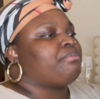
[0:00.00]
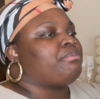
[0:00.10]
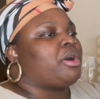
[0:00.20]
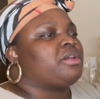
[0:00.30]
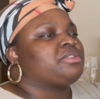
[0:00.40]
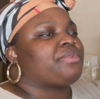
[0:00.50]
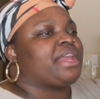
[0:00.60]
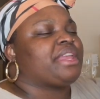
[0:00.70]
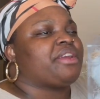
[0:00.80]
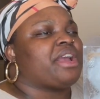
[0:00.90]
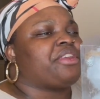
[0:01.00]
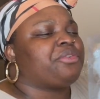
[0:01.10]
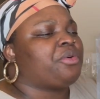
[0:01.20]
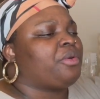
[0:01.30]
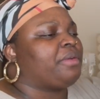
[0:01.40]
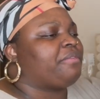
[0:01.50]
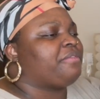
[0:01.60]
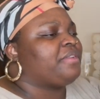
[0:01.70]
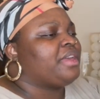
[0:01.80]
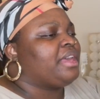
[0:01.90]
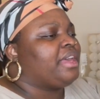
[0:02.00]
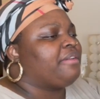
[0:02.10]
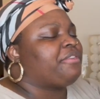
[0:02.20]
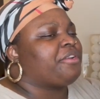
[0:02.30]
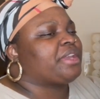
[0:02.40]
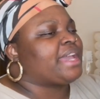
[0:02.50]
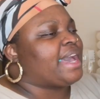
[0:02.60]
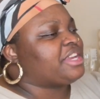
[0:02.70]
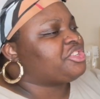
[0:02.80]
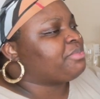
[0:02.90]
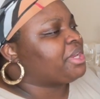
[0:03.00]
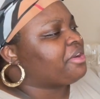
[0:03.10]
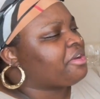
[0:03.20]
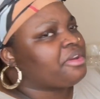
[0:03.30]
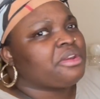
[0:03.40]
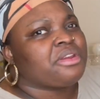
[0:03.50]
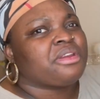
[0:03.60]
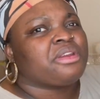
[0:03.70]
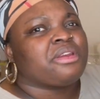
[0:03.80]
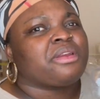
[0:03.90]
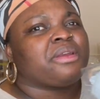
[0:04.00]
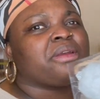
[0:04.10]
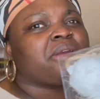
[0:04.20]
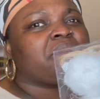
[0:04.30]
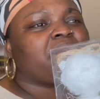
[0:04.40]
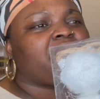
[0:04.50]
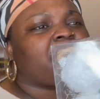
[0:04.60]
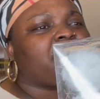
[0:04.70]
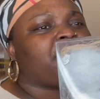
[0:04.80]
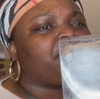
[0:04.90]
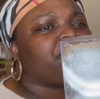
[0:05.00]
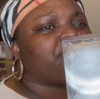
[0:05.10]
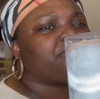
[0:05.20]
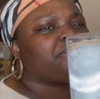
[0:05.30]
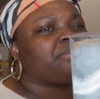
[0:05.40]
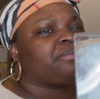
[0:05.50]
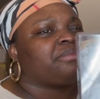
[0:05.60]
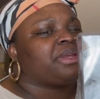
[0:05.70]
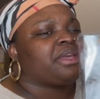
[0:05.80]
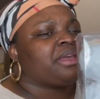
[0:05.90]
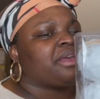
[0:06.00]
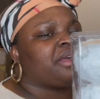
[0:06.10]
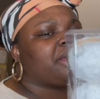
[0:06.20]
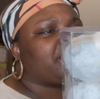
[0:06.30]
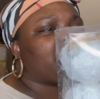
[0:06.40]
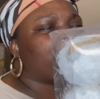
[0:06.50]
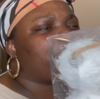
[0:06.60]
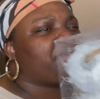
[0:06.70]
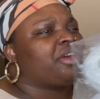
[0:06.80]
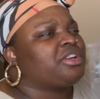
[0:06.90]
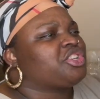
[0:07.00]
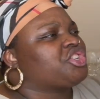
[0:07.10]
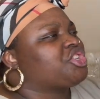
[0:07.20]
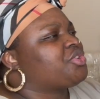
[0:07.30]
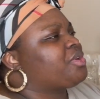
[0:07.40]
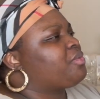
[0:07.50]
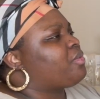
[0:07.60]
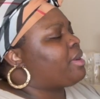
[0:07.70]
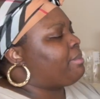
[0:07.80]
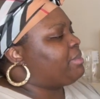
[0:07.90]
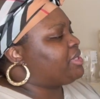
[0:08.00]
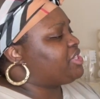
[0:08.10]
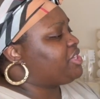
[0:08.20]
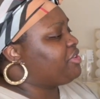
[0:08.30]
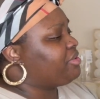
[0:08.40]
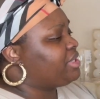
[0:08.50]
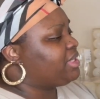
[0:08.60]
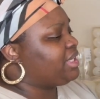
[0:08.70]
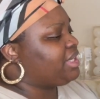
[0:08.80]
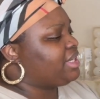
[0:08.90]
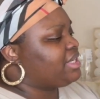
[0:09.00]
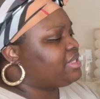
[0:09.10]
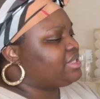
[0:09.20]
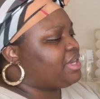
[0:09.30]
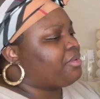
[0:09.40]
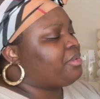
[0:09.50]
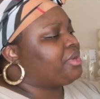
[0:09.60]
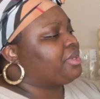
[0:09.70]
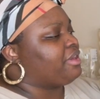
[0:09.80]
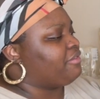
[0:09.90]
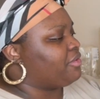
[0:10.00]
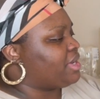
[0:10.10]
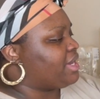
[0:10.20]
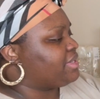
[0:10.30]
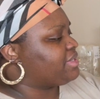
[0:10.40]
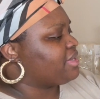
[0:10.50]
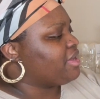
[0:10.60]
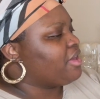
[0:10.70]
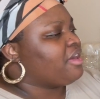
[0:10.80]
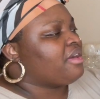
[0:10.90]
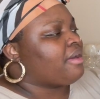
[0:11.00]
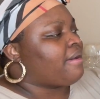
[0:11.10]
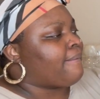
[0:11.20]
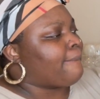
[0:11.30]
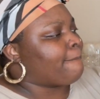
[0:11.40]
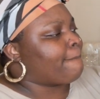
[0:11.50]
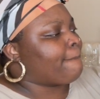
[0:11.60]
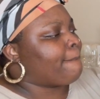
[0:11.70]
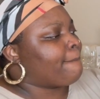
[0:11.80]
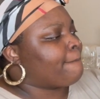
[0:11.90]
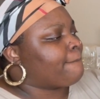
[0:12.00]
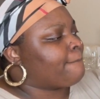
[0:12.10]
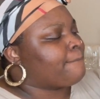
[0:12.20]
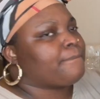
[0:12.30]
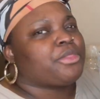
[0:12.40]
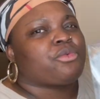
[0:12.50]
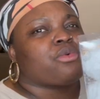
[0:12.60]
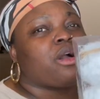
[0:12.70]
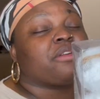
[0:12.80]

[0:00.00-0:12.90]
balls right here. I don't know if if they're cashmere. Um, I'm not sure what material it is. I don't want to give you guys um, the wrong